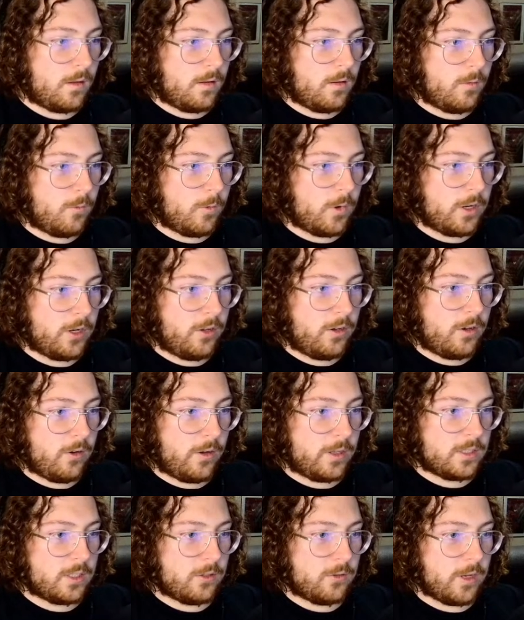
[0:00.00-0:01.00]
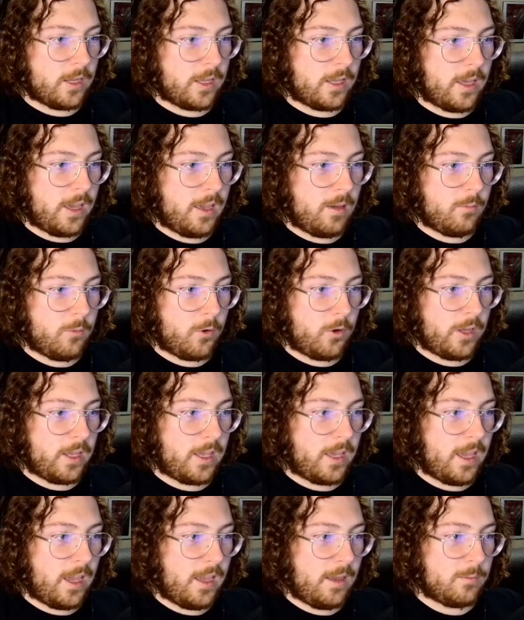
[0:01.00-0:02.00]
When are you going to do a Game Boy
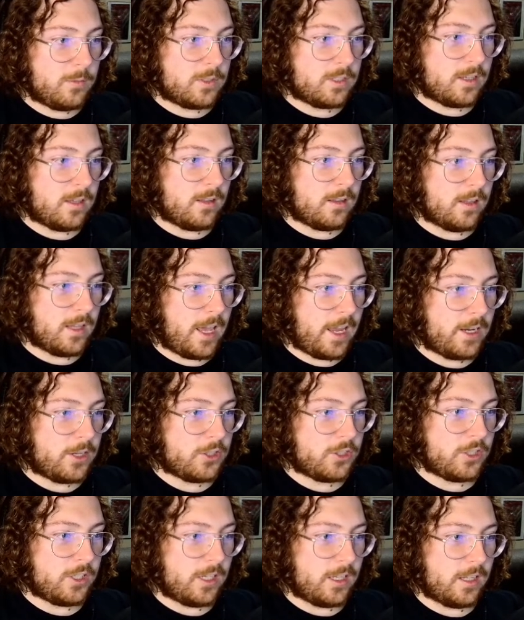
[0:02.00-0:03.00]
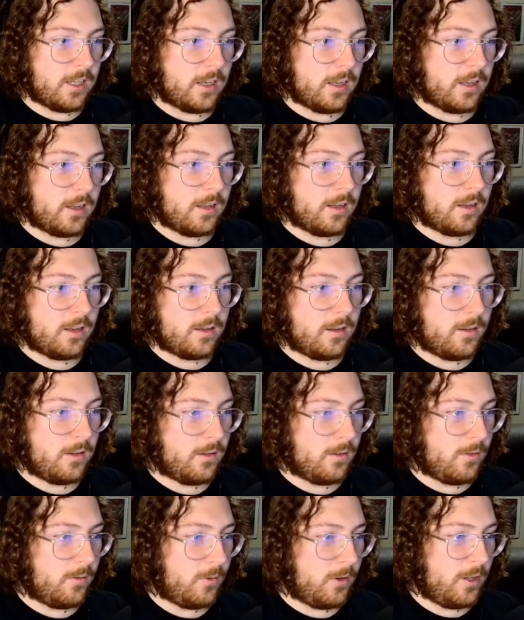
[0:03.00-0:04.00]
Games collection?
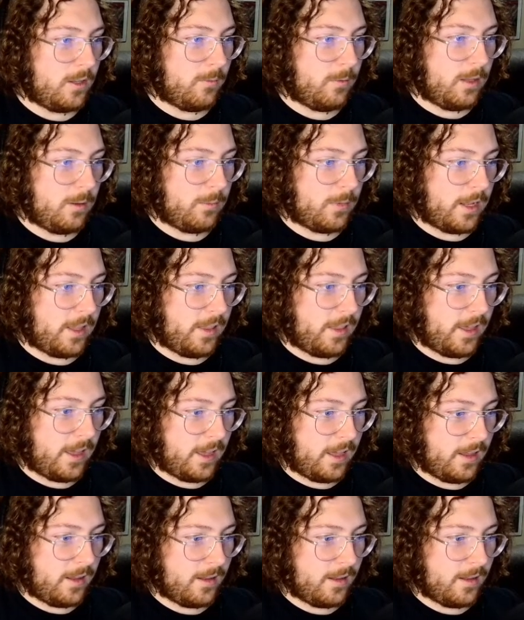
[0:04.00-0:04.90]
What do you mean by that?